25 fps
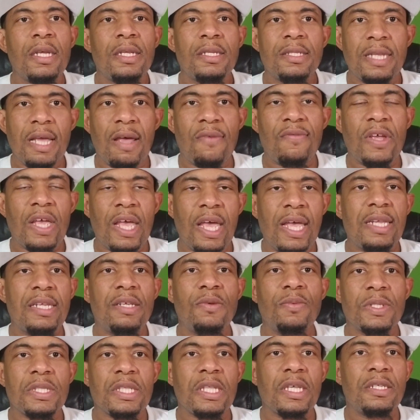Devin Haney
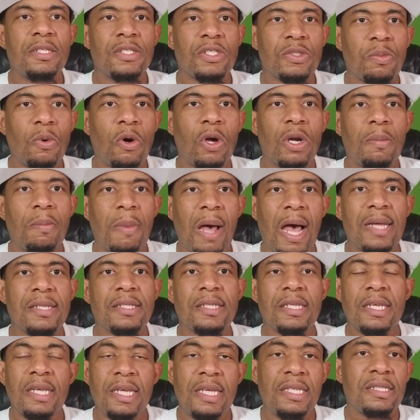within the sport of
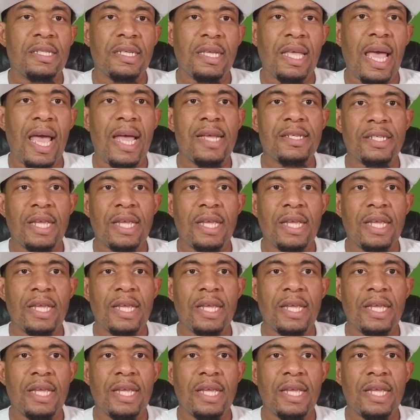boxing. He's the cash